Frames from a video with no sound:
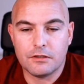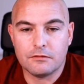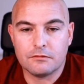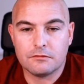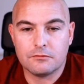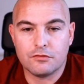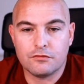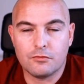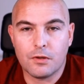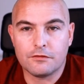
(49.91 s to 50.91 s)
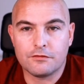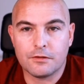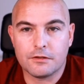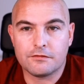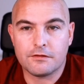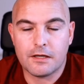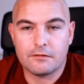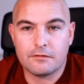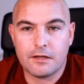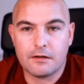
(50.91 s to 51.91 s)
would do well to understand how
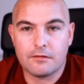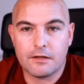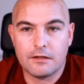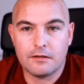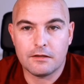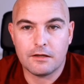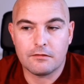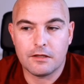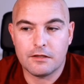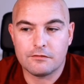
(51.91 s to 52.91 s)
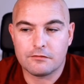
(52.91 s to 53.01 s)
they interact.